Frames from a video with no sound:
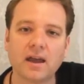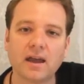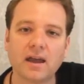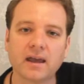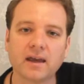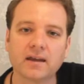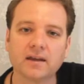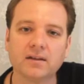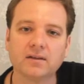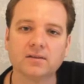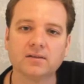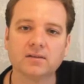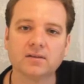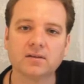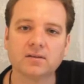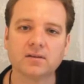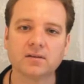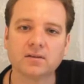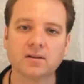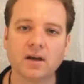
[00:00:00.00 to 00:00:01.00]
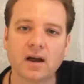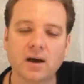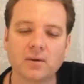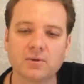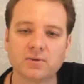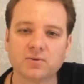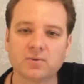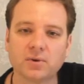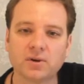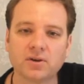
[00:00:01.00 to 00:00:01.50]
and I
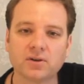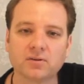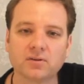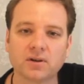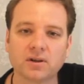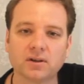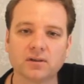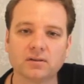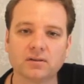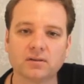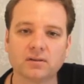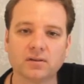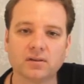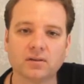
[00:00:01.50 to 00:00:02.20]
was wondering,